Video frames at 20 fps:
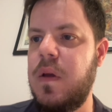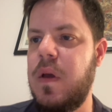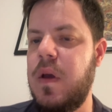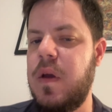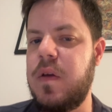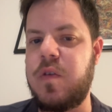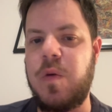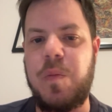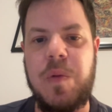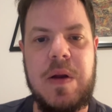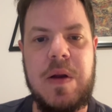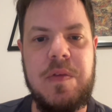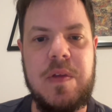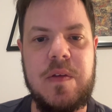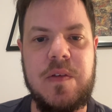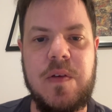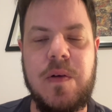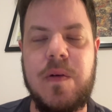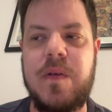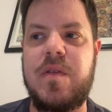So whatever the
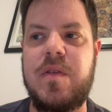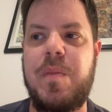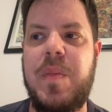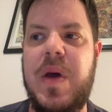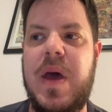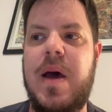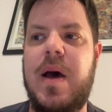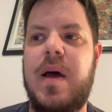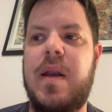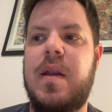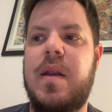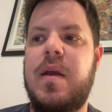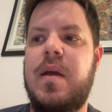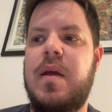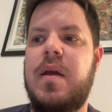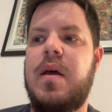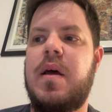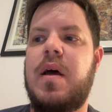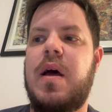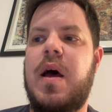song is about,
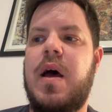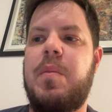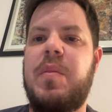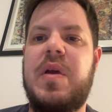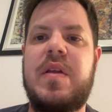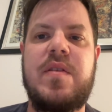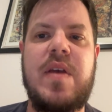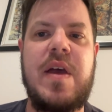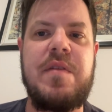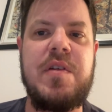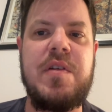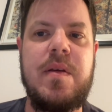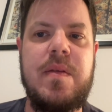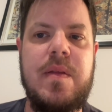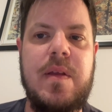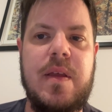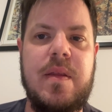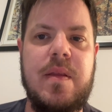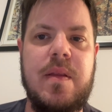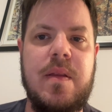it's evident
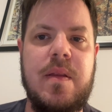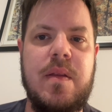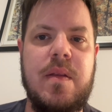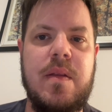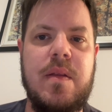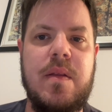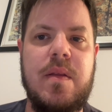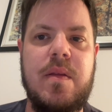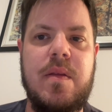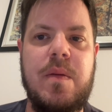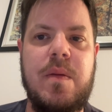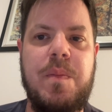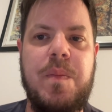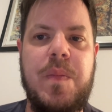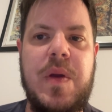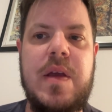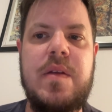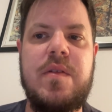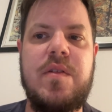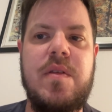that the
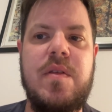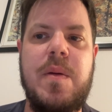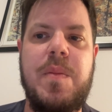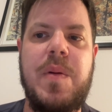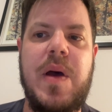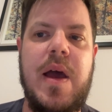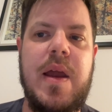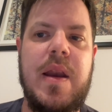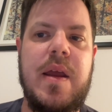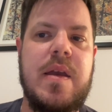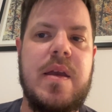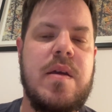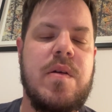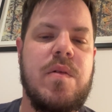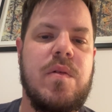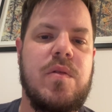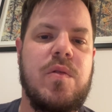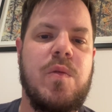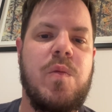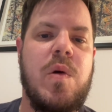picture they're painting
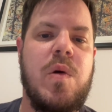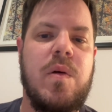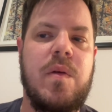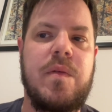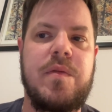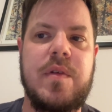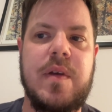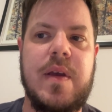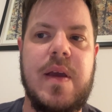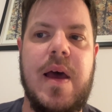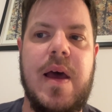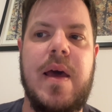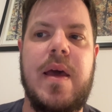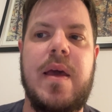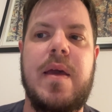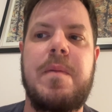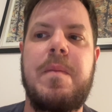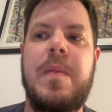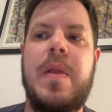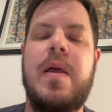here is a world of
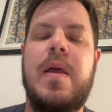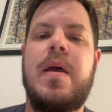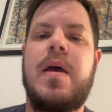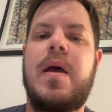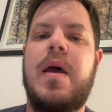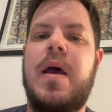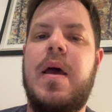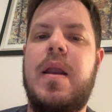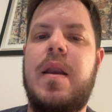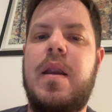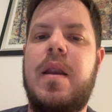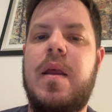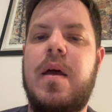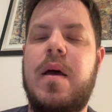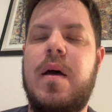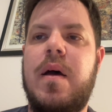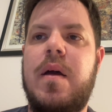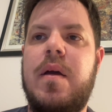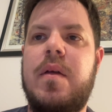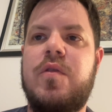decay, and
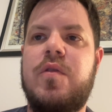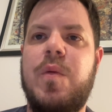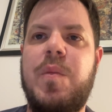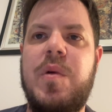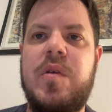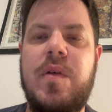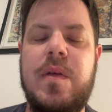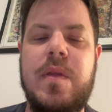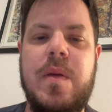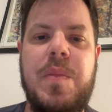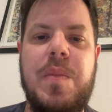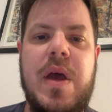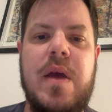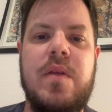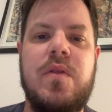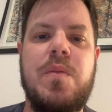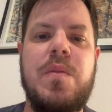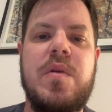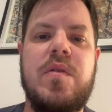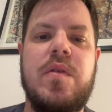it's almost like the
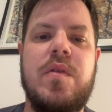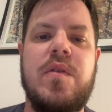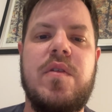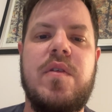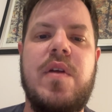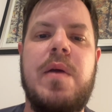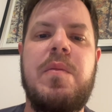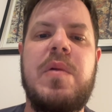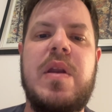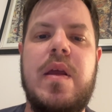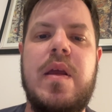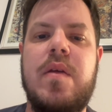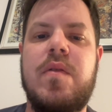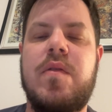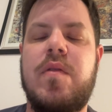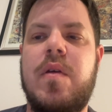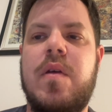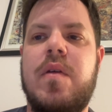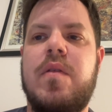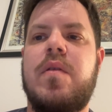band's mission statement
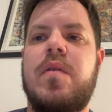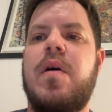is this.